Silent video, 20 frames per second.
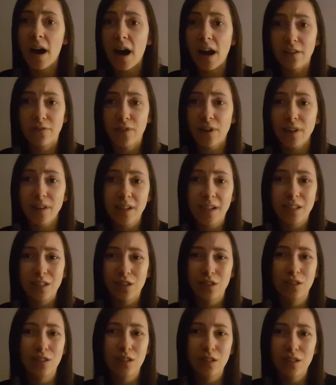i felt like i
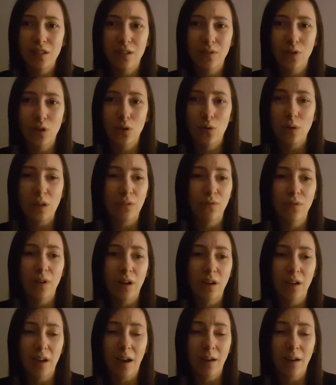just didn't even know what the fuck